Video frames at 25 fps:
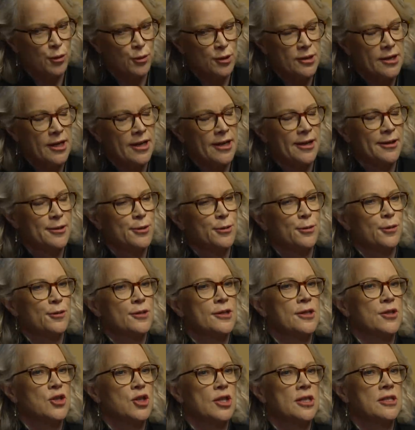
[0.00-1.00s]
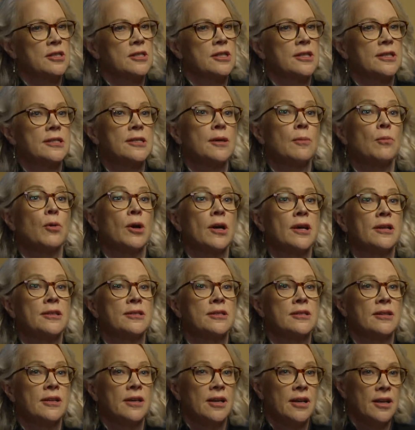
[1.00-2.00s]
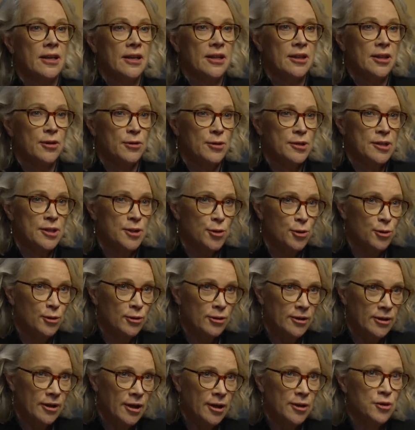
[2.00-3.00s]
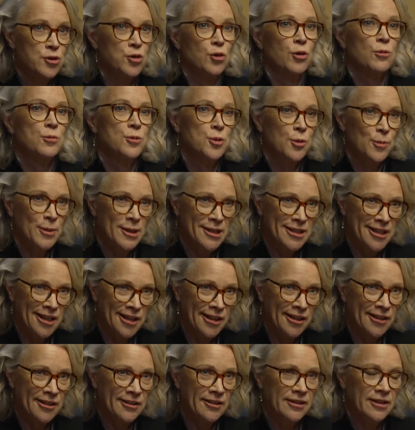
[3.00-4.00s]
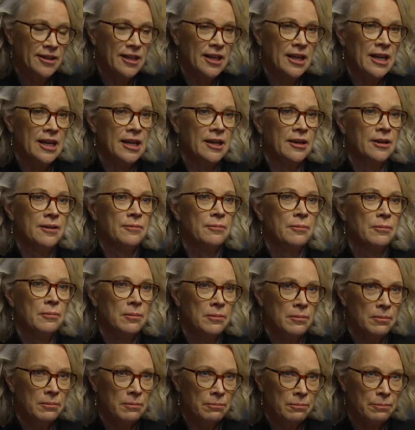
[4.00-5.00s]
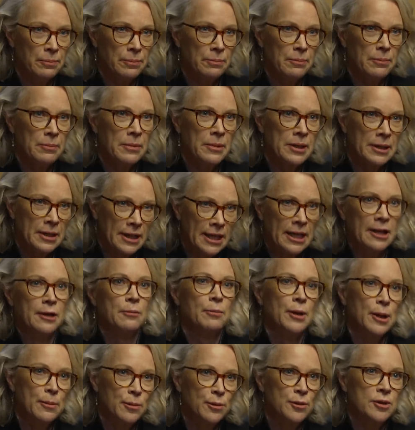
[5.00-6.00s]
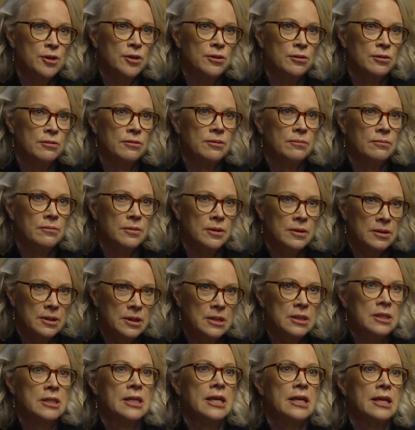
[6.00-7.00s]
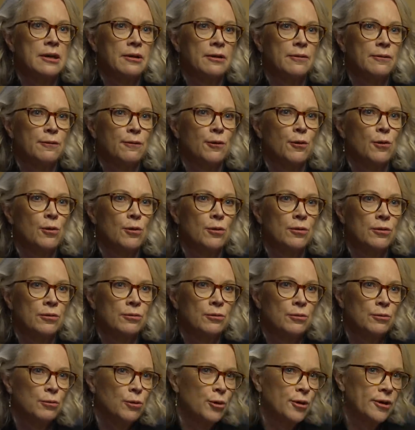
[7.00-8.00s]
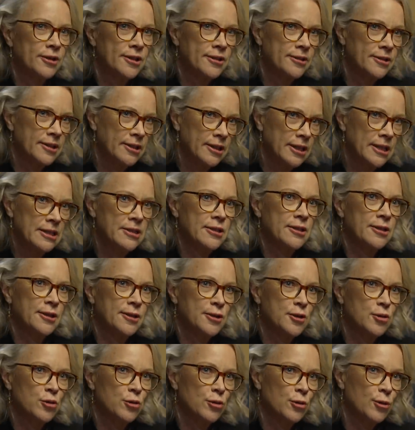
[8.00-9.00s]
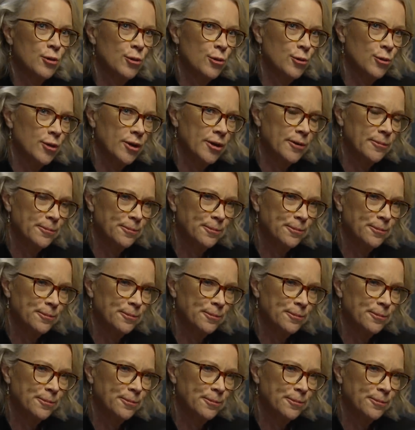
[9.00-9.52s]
you're saying sort of suggests in some ways there is still a job to be done in getting people to see it for what it is in its true glory.